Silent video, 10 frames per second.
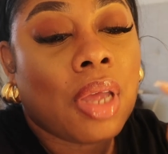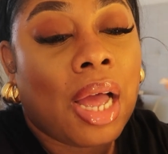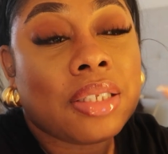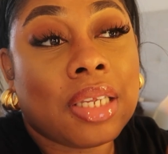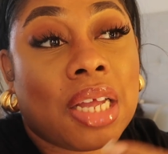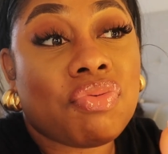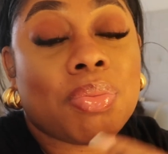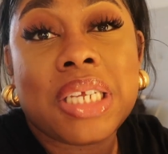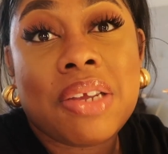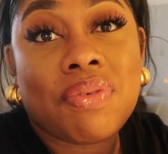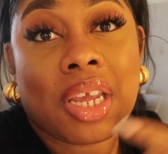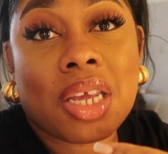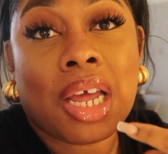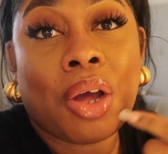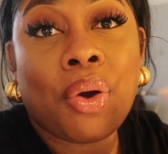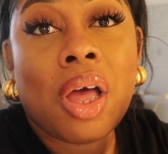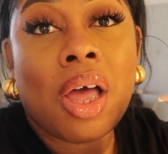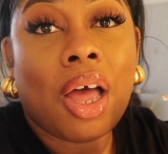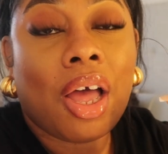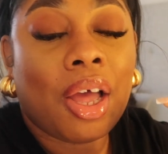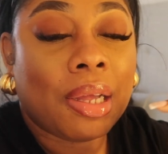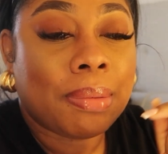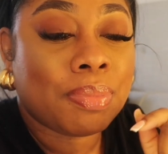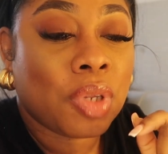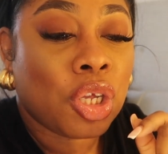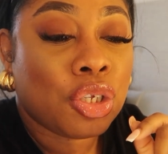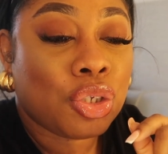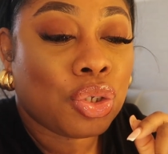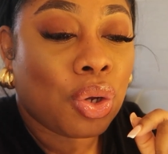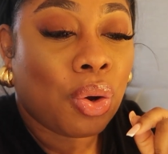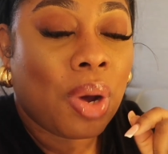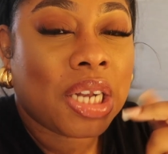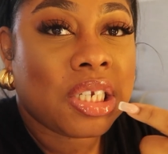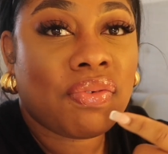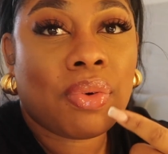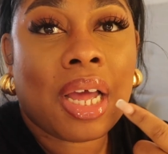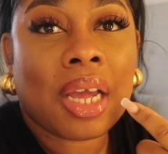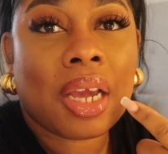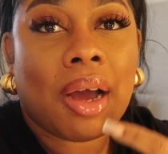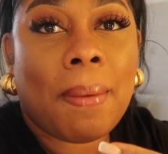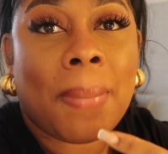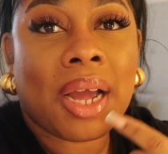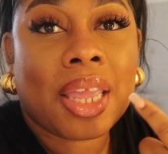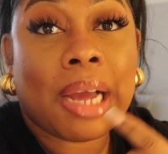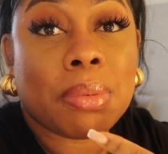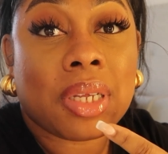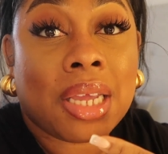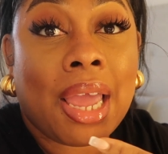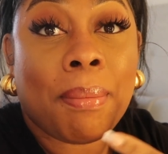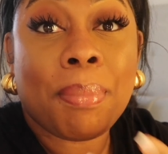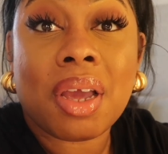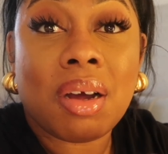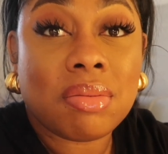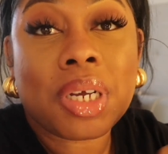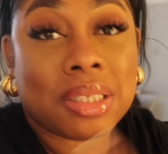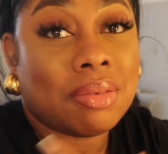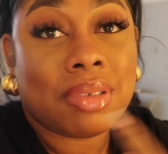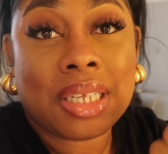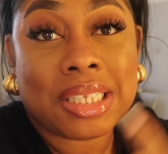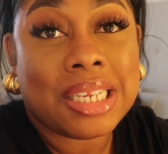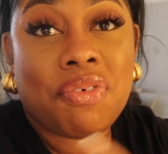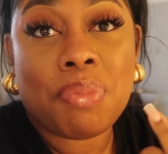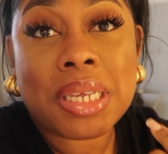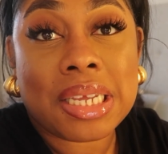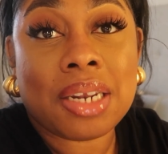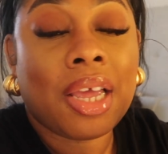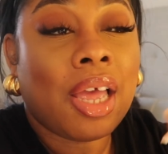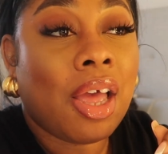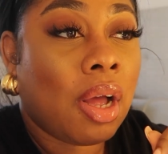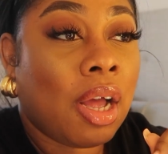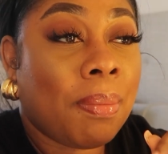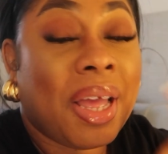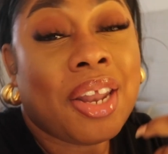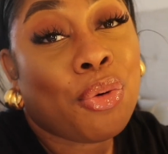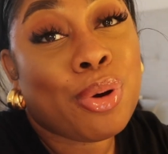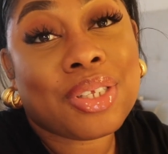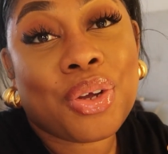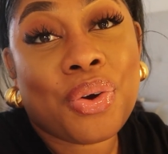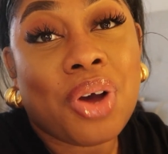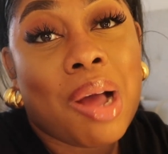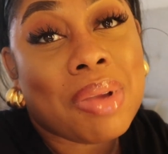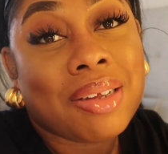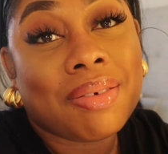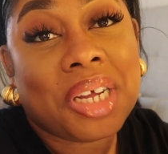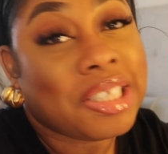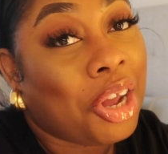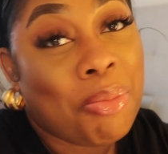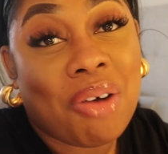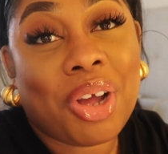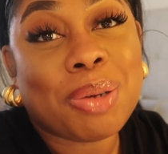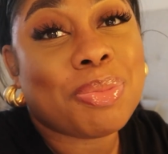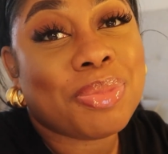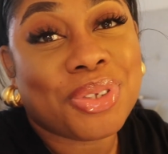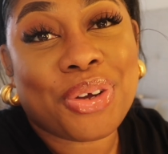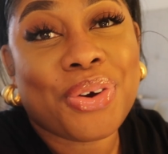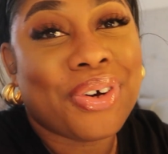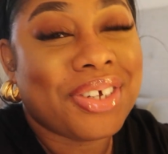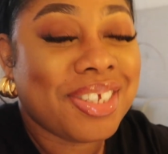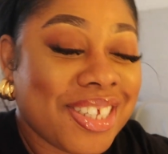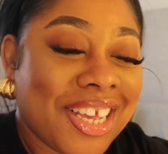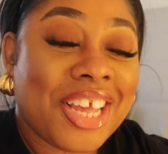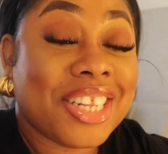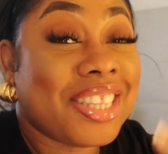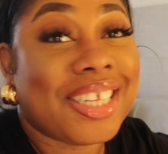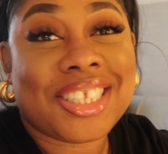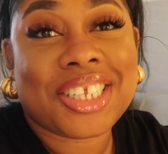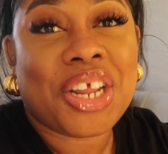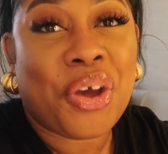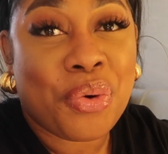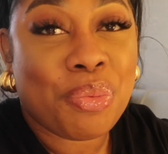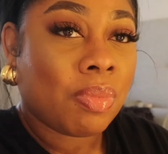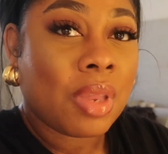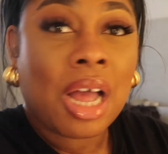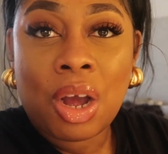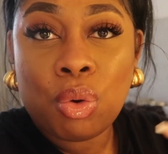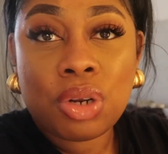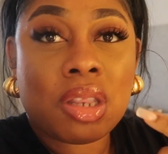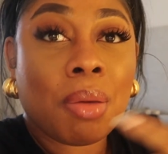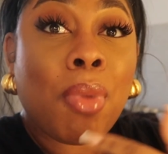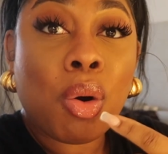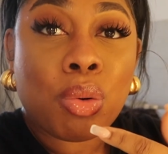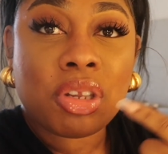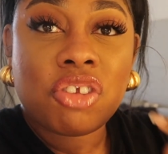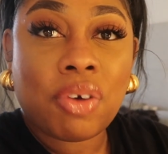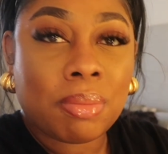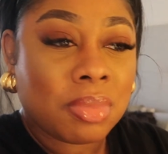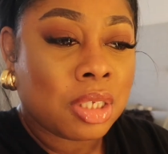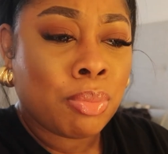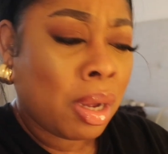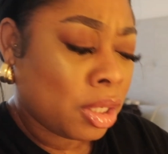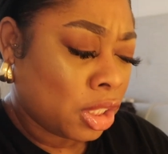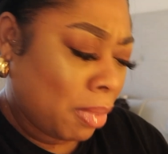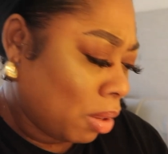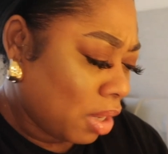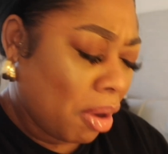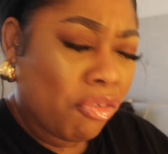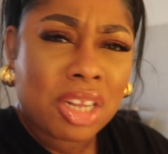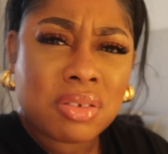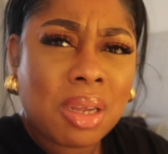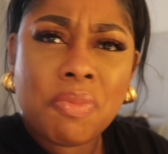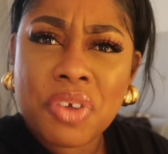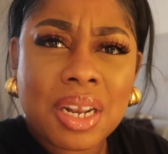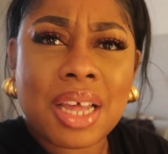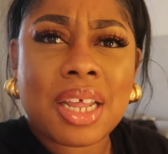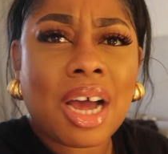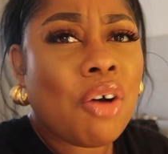I had to have some teeth taken out, so I just feel like my gaps are getting bigger because there's teeth missing, and also I suck my thumb, so that doesn't help. I ordered the molds from Smile Direct, something like that.